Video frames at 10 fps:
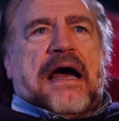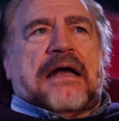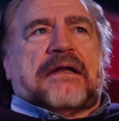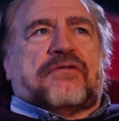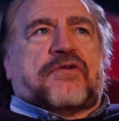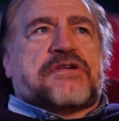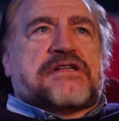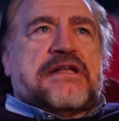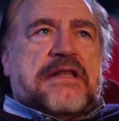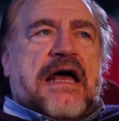and of
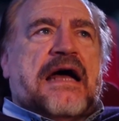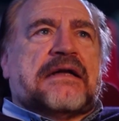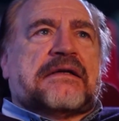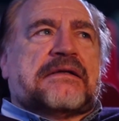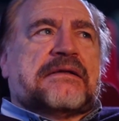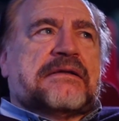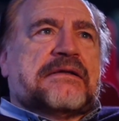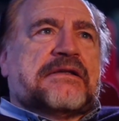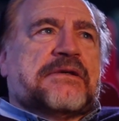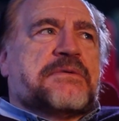course in that,
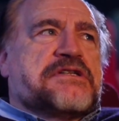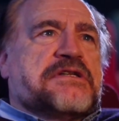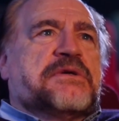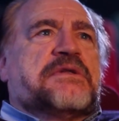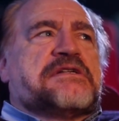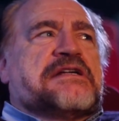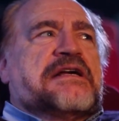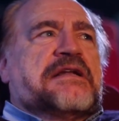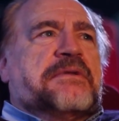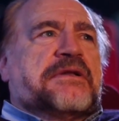there was still this
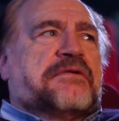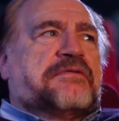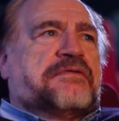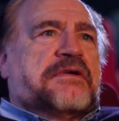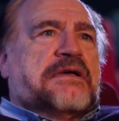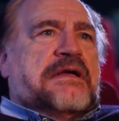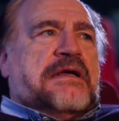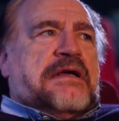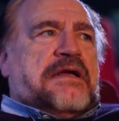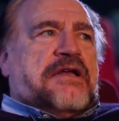element of,
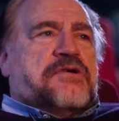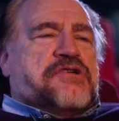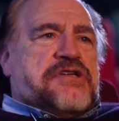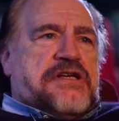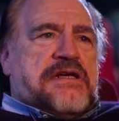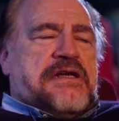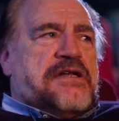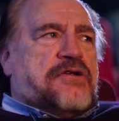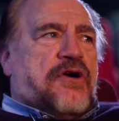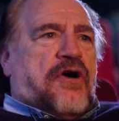you know,
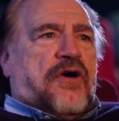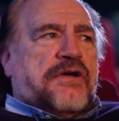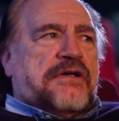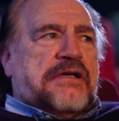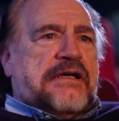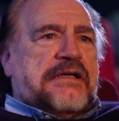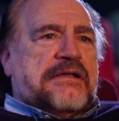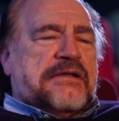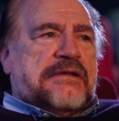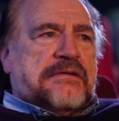he'd gone
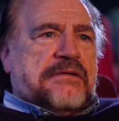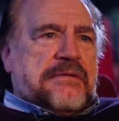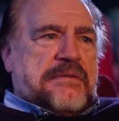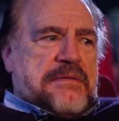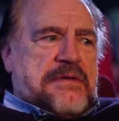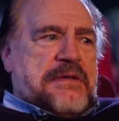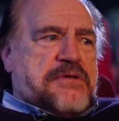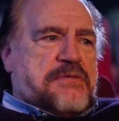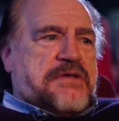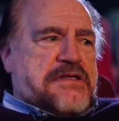and he
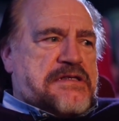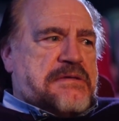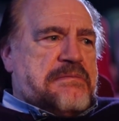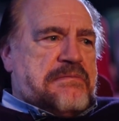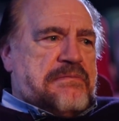was with this